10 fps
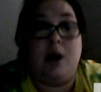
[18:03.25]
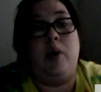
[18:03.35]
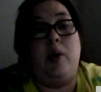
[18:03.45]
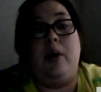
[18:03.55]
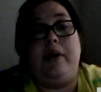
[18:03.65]

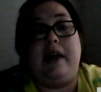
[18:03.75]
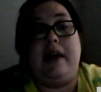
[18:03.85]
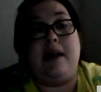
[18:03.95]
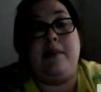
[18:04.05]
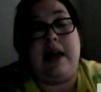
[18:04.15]
Both
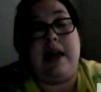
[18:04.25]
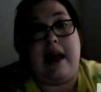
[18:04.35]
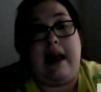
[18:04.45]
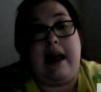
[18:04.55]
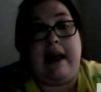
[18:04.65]

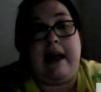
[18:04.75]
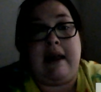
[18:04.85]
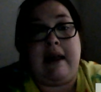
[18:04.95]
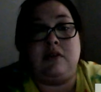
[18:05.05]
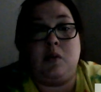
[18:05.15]
ABA
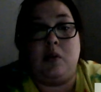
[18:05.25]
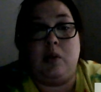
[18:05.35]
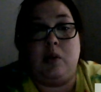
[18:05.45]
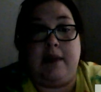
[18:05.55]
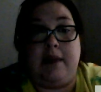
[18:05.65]
and
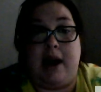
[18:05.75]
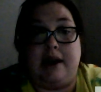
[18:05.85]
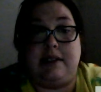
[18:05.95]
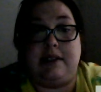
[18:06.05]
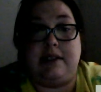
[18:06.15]
school-wide
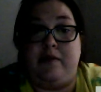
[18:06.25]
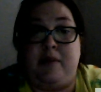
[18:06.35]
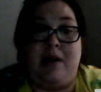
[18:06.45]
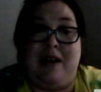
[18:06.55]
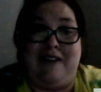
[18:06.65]
positive
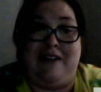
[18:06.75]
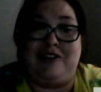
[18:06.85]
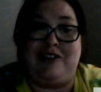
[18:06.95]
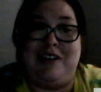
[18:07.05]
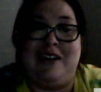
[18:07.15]

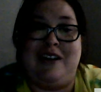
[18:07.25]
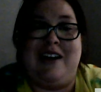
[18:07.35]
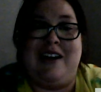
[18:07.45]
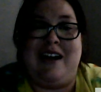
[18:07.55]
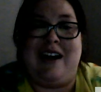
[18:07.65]
behavior
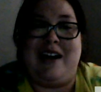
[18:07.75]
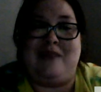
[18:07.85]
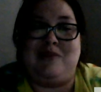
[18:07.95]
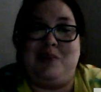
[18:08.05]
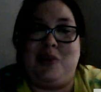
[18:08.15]

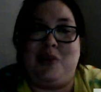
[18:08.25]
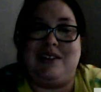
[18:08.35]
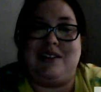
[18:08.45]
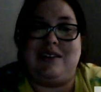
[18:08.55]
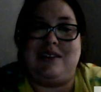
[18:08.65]

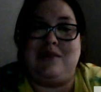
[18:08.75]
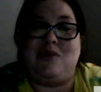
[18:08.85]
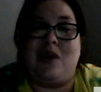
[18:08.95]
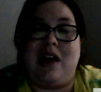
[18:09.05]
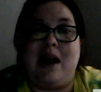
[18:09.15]
support
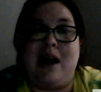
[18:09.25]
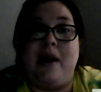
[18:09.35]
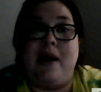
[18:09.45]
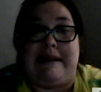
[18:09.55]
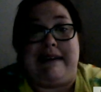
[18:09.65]
systems rely
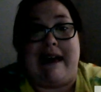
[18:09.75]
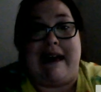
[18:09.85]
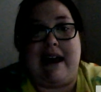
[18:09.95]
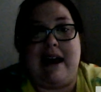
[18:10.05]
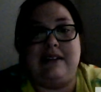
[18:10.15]
upon
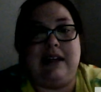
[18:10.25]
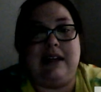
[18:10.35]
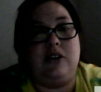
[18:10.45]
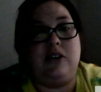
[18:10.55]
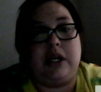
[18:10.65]
data
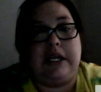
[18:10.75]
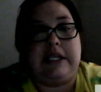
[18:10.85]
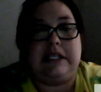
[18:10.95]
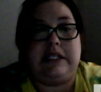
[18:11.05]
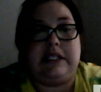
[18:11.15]
to
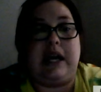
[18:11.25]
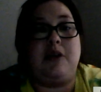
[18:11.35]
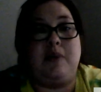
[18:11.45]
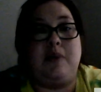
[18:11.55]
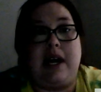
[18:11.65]
increase
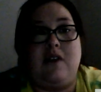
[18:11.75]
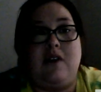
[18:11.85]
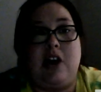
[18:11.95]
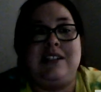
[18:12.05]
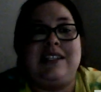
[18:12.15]
desired
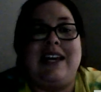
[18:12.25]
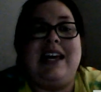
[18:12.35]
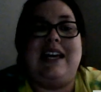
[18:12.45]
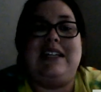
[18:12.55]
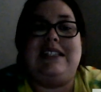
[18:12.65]
behaviors
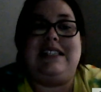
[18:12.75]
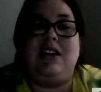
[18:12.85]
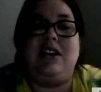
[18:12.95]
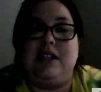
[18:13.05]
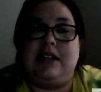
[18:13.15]
and
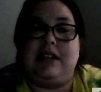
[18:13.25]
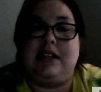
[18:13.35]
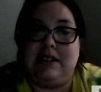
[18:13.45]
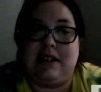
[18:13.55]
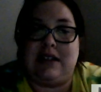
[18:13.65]
decrease
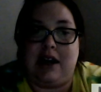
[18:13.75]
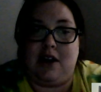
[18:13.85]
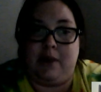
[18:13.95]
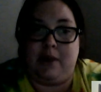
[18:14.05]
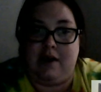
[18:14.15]

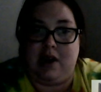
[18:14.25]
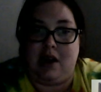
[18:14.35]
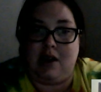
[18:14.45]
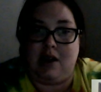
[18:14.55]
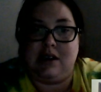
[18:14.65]
undesired
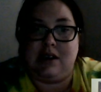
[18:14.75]
behaviors.